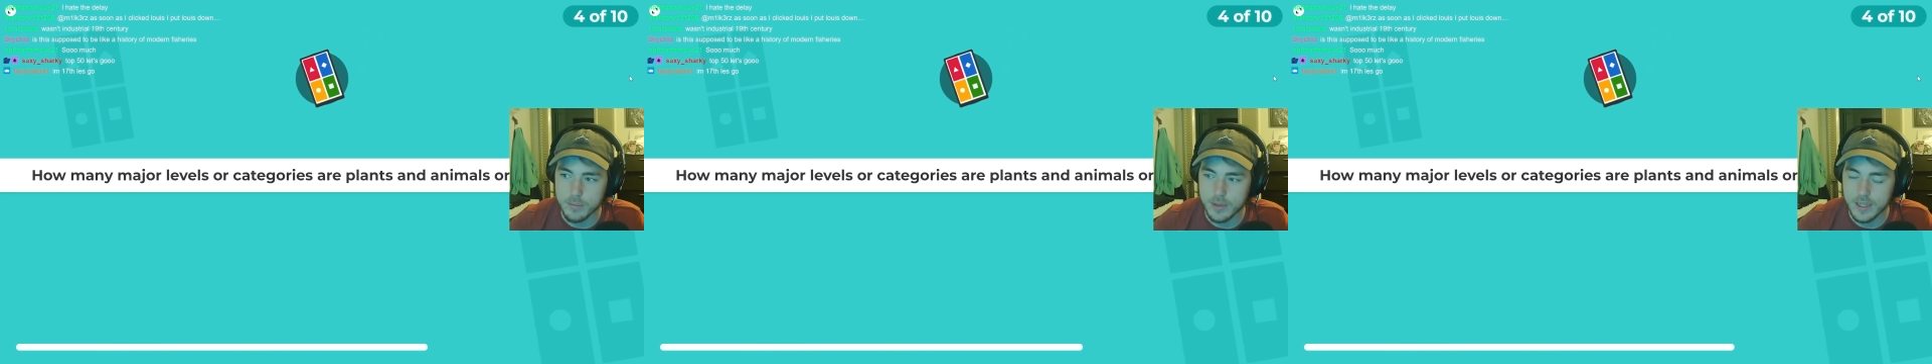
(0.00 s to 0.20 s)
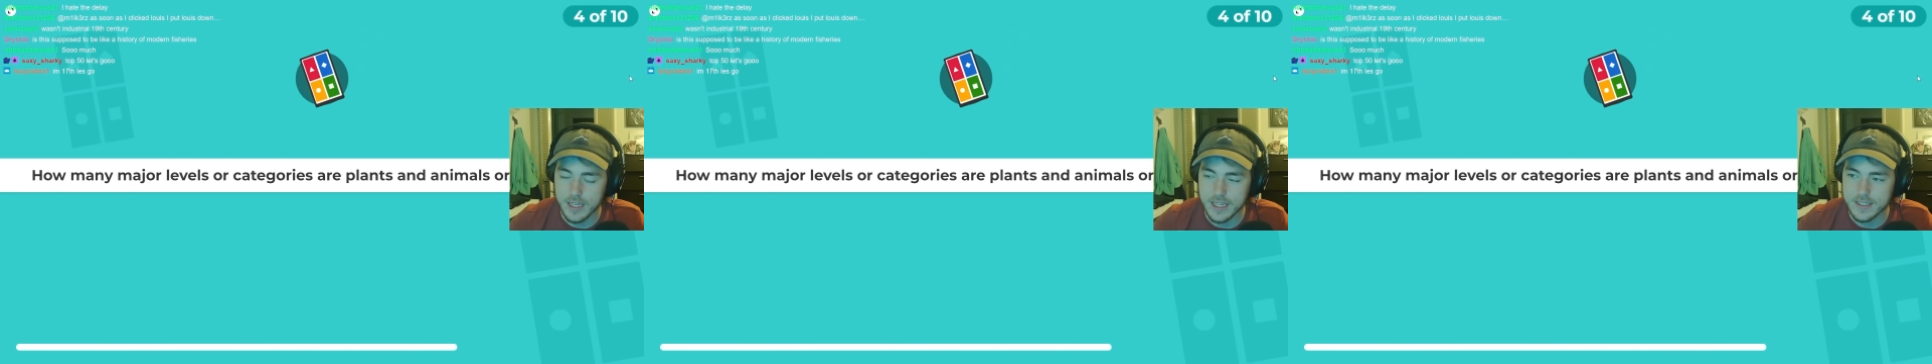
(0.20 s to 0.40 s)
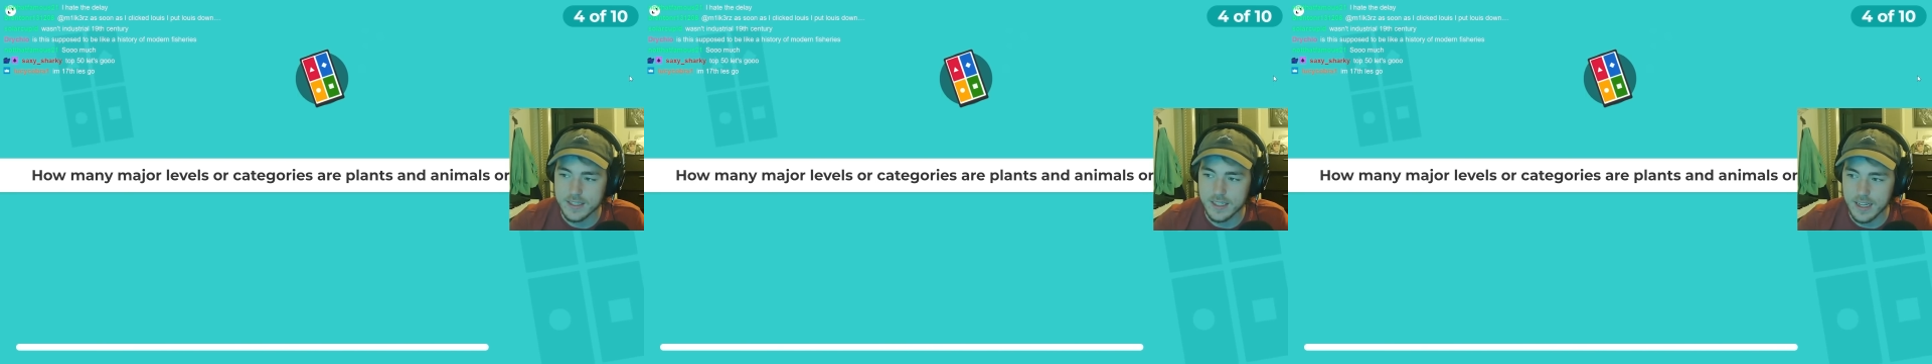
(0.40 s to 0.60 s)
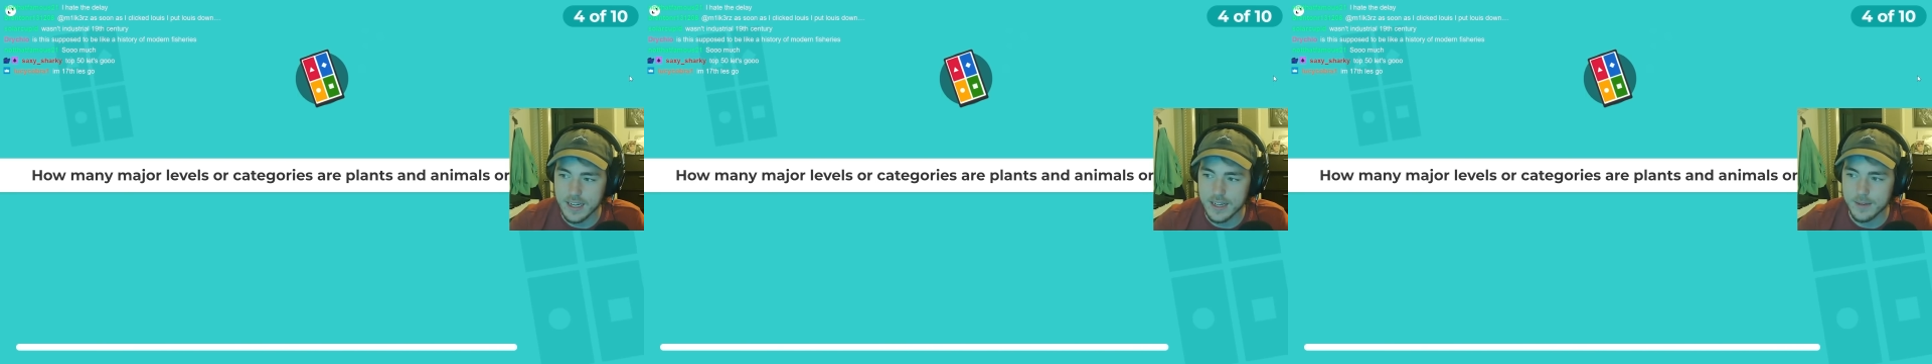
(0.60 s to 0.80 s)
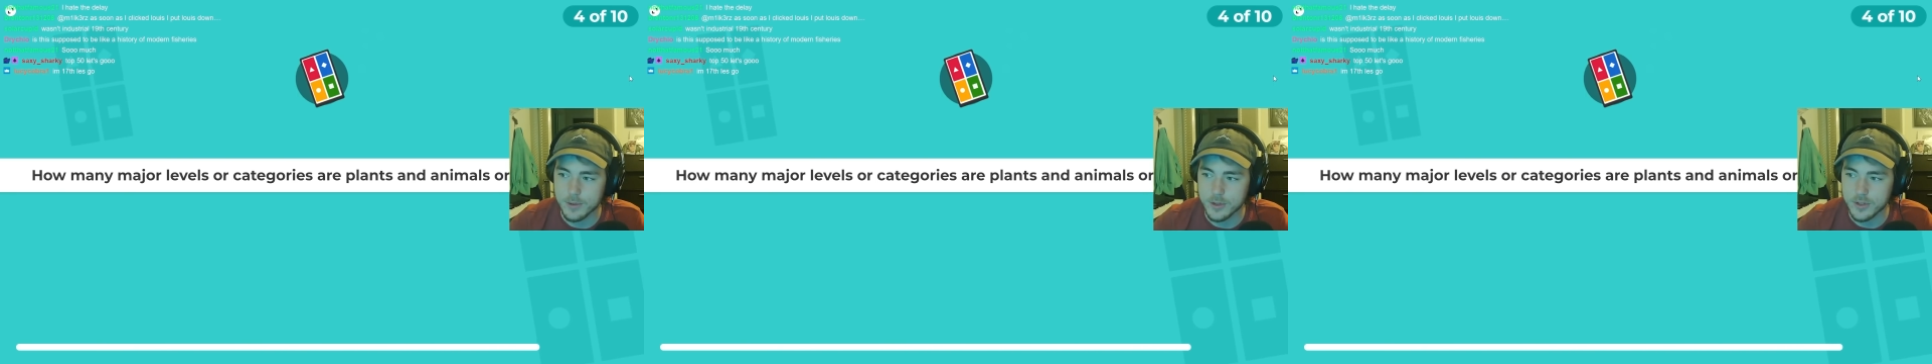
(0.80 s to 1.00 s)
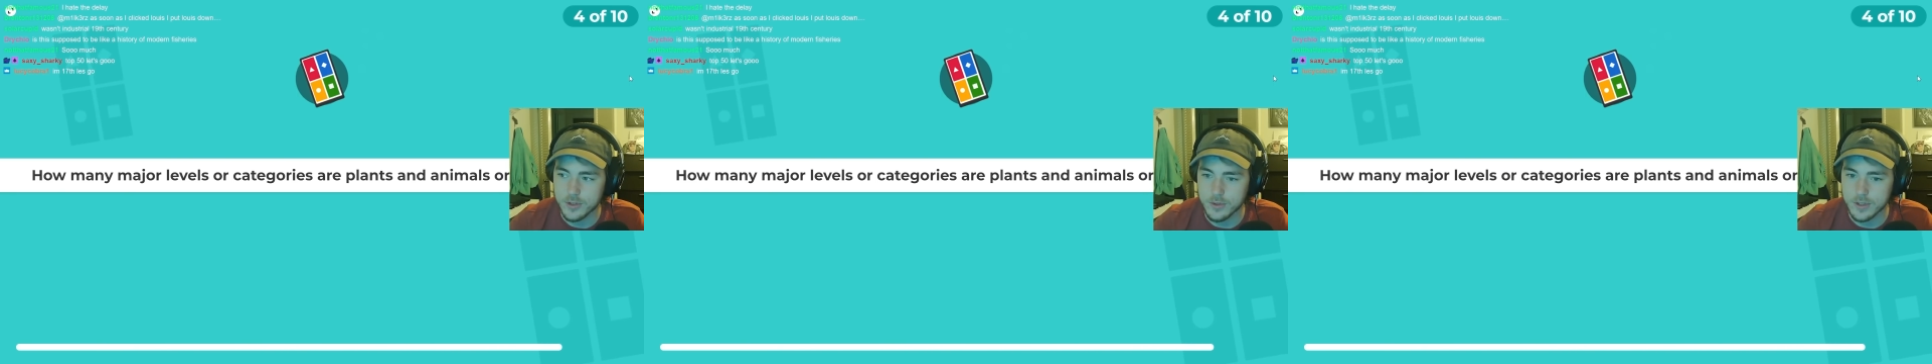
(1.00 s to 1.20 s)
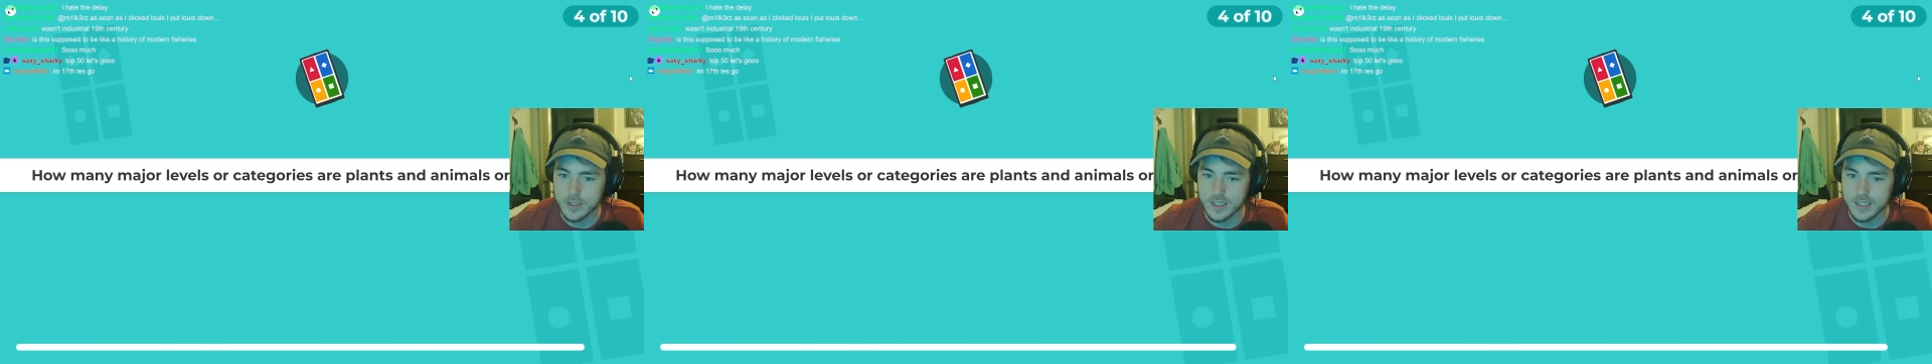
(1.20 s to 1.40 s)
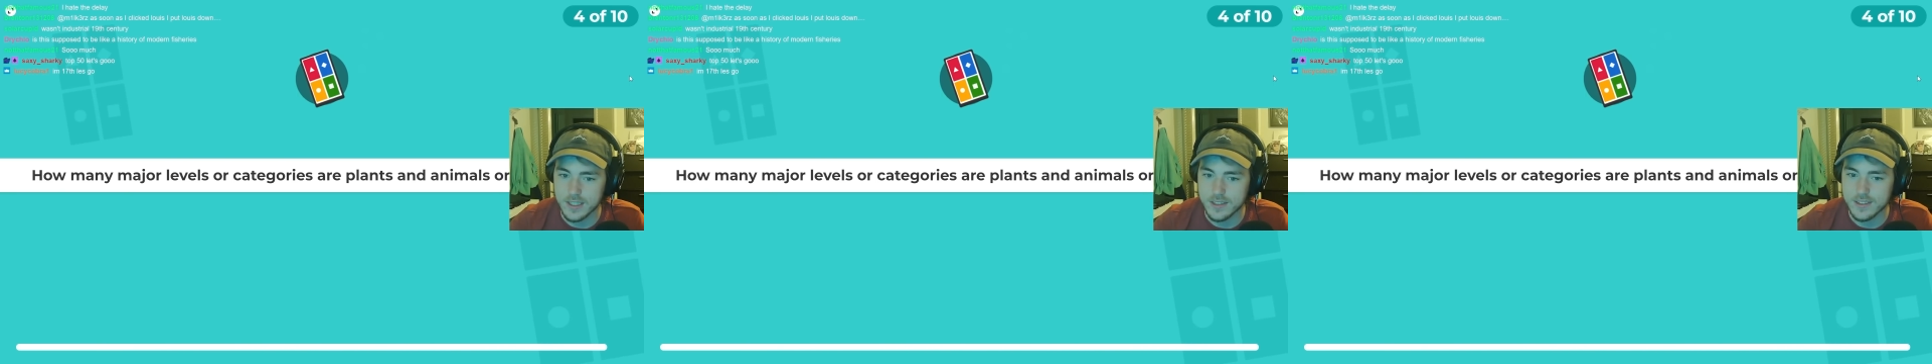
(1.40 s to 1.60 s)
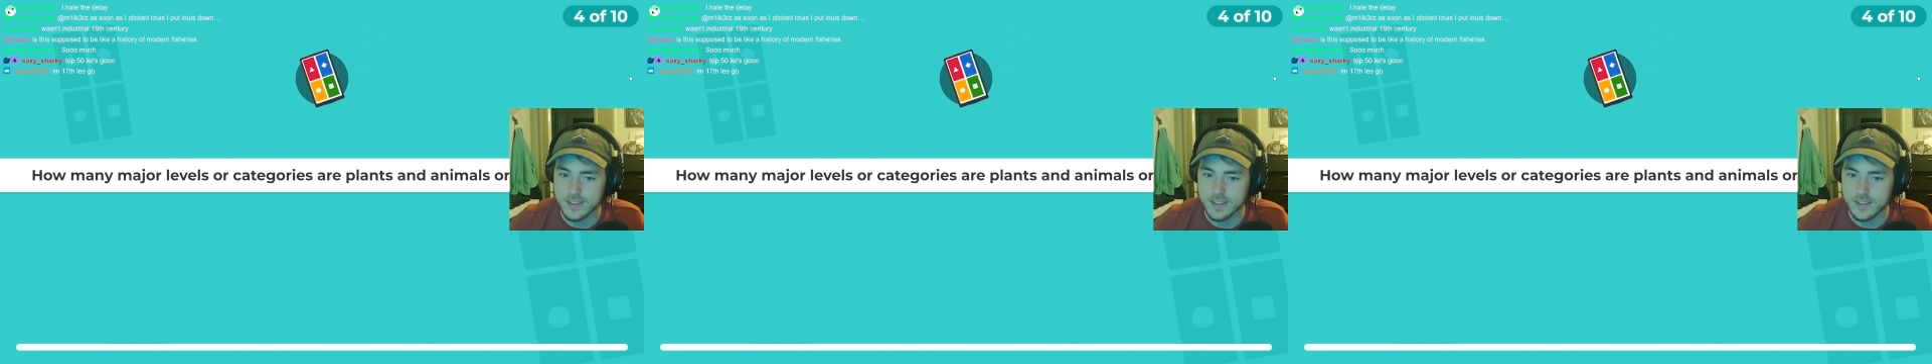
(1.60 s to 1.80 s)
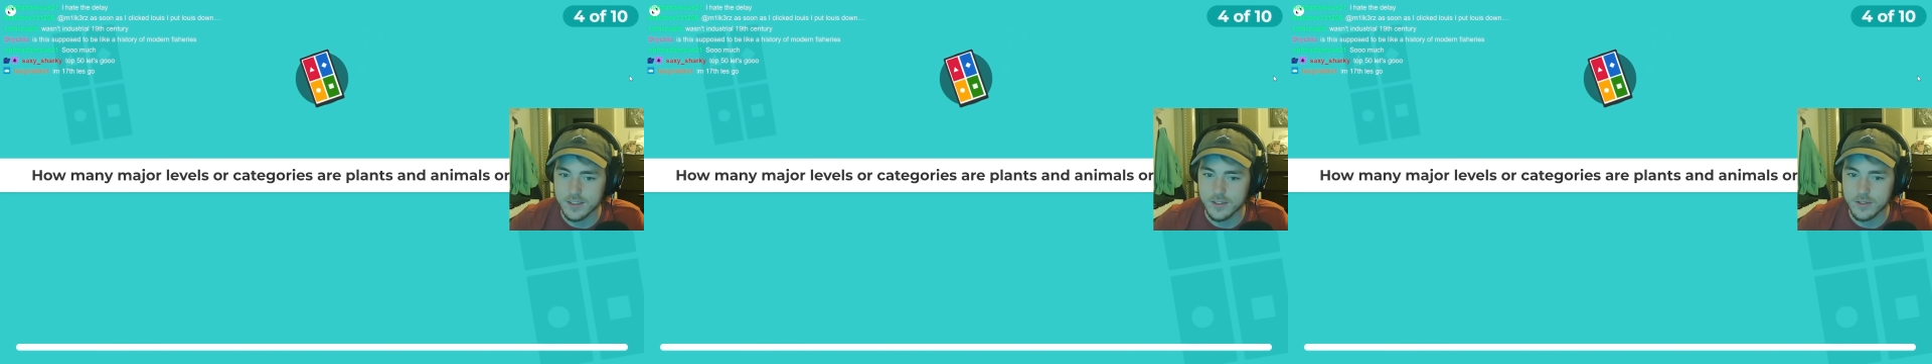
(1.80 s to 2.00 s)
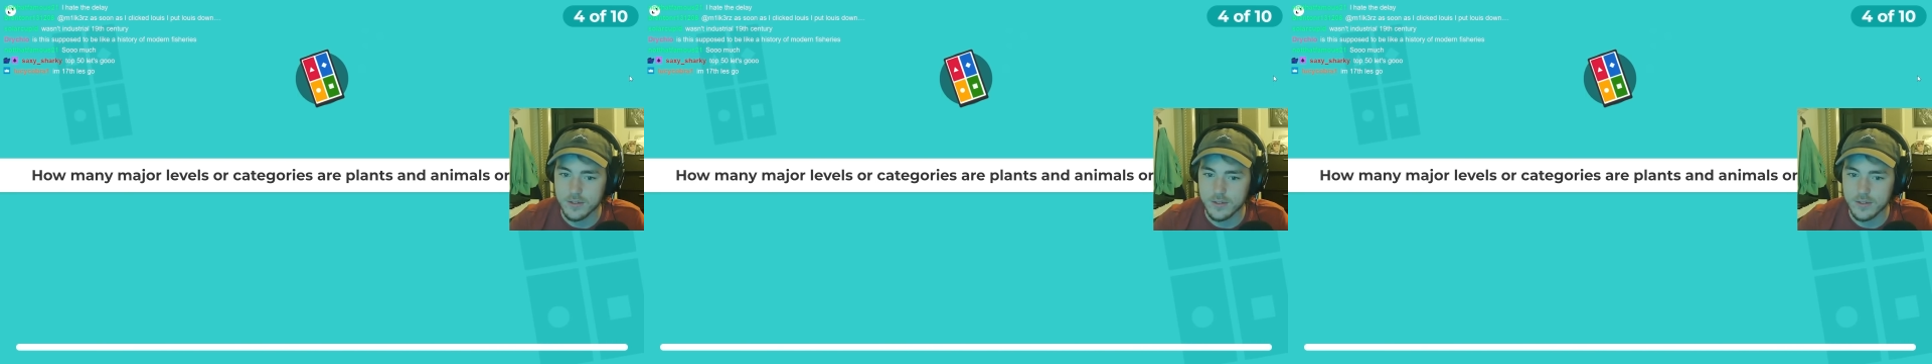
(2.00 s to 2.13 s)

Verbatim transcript: plants and animals organized into?